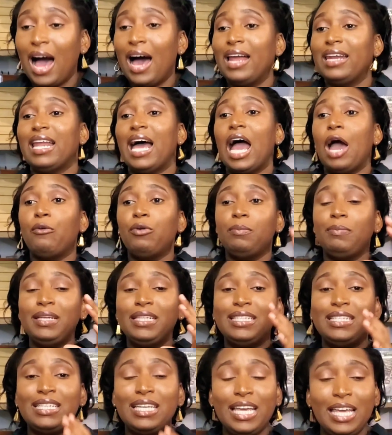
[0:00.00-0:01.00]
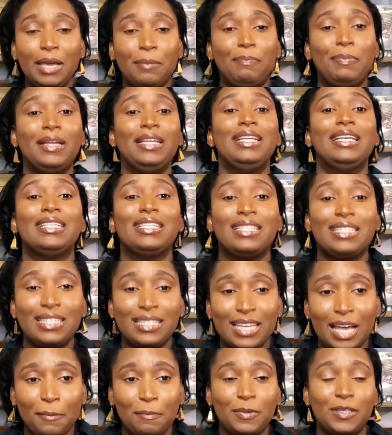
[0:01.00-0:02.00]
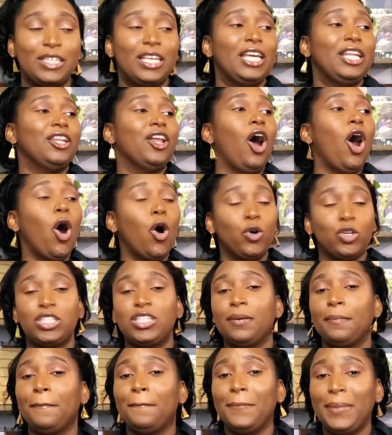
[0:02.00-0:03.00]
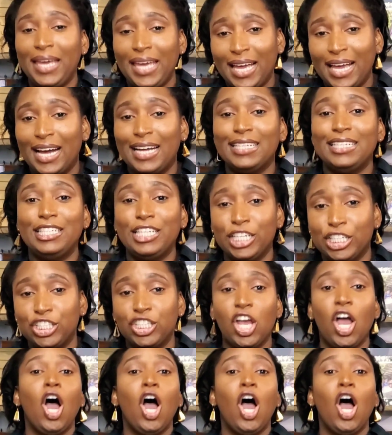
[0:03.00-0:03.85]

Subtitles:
and I would be taping the steps in how to make a dish,